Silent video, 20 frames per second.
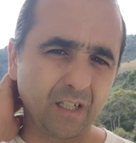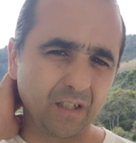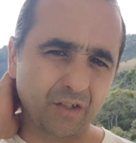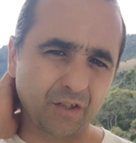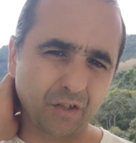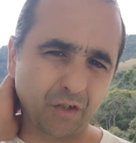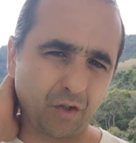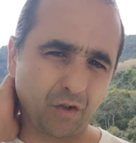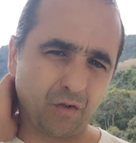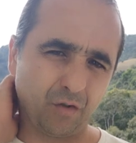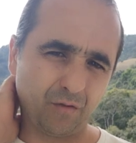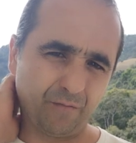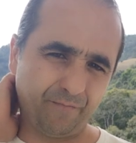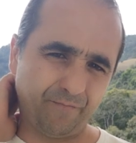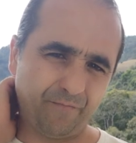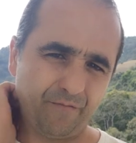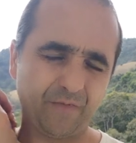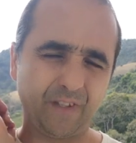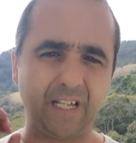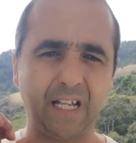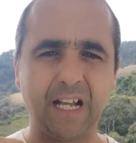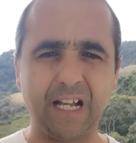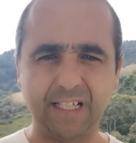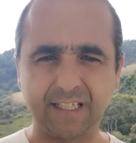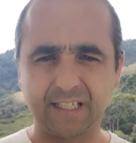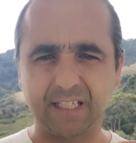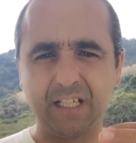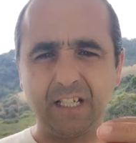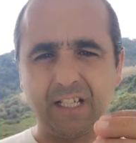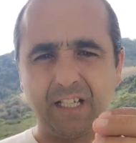So
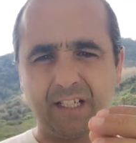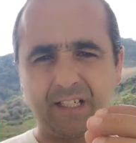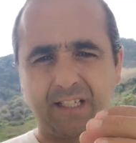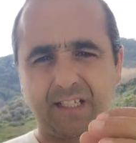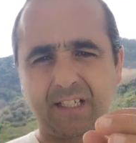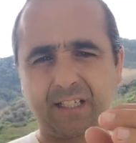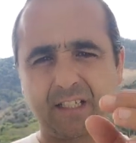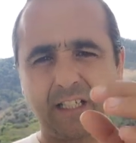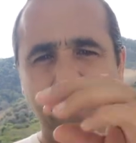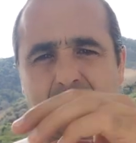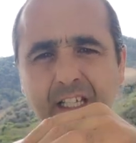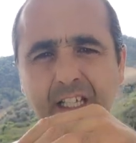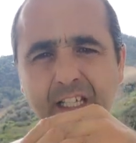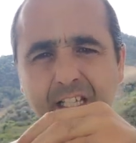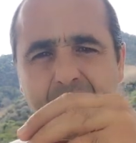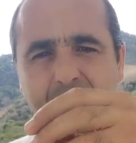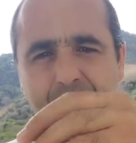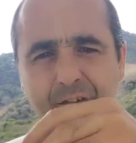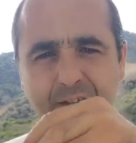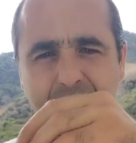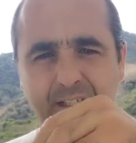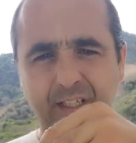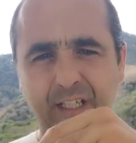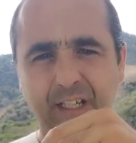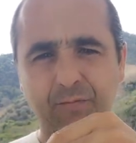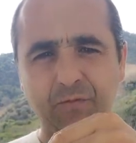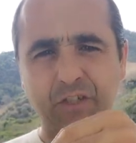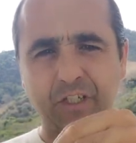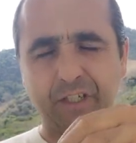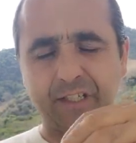as he is taking care of
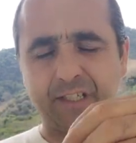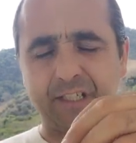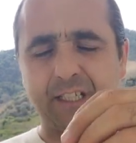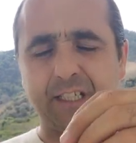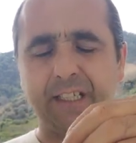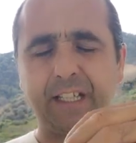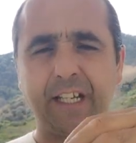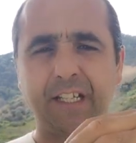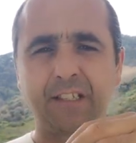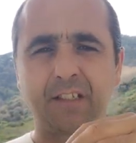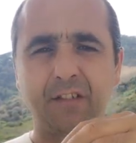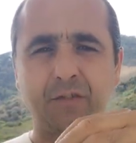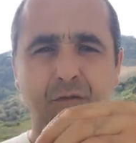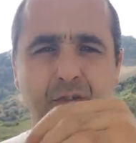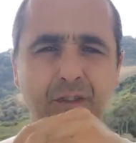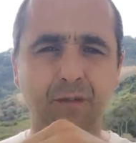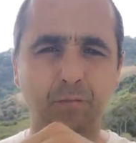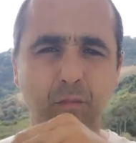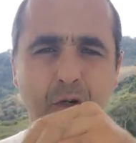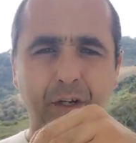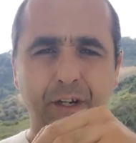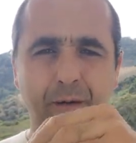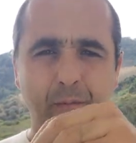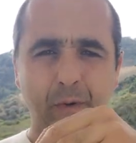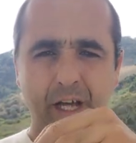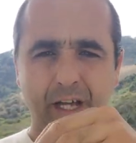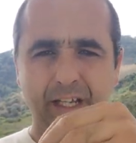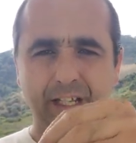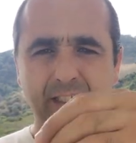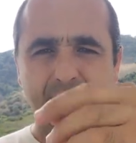subjects connected to the
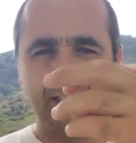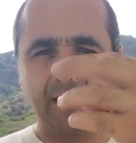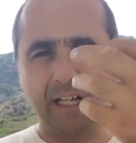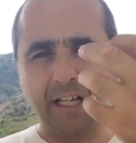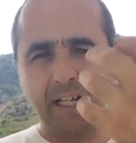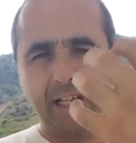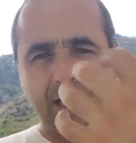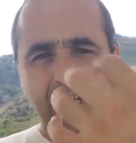body-mind,